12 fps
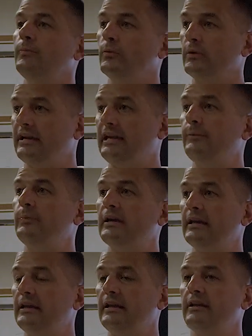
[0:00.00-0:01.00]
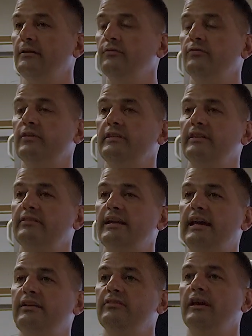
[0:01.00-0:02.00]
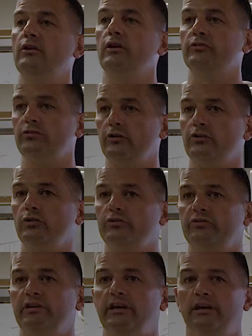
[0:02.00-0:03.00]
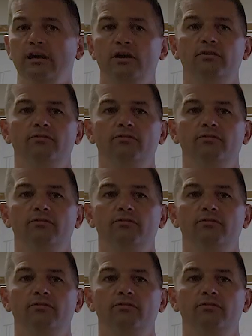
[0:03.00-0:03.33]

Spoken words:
but we're keeping it in for this case. And also you'll see